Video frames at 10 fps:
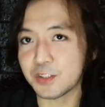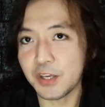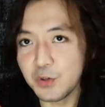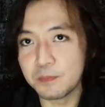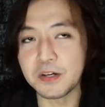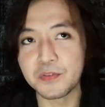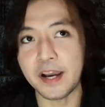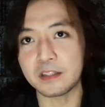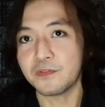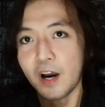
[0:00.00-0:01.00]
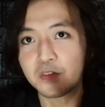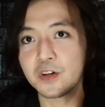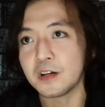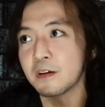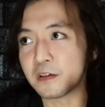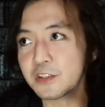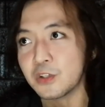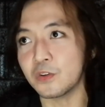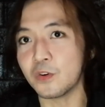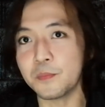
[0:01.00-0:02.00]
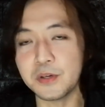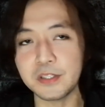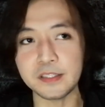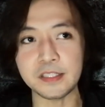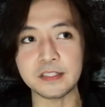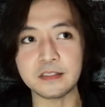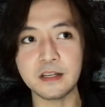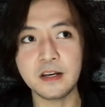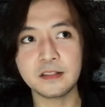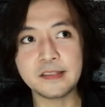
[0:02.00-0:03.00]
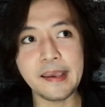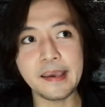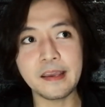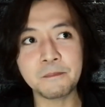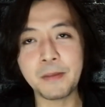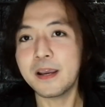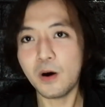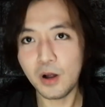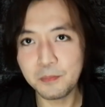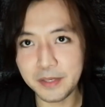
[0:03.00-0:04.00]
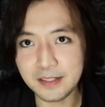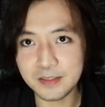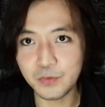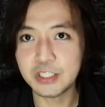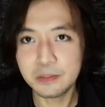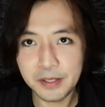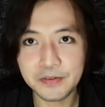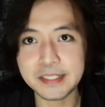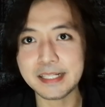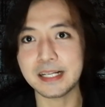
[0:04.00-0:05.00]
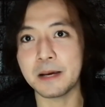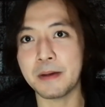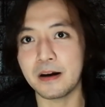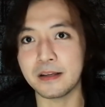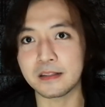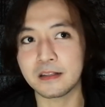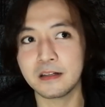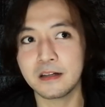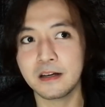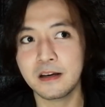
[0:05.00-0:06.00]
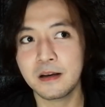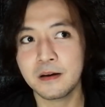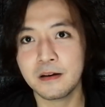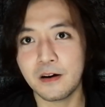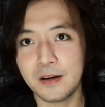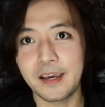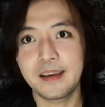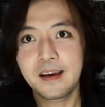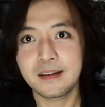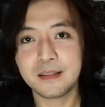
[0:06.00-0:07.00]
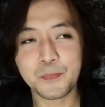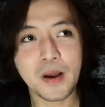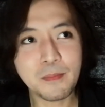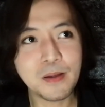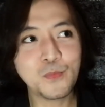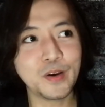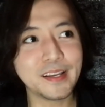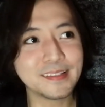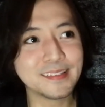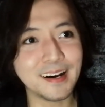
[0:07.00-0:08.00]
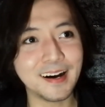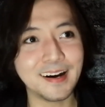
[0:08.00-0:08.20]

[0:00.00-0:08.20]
or the human right of other, communities, then by all means, we should be critical about it. Okay? The problem with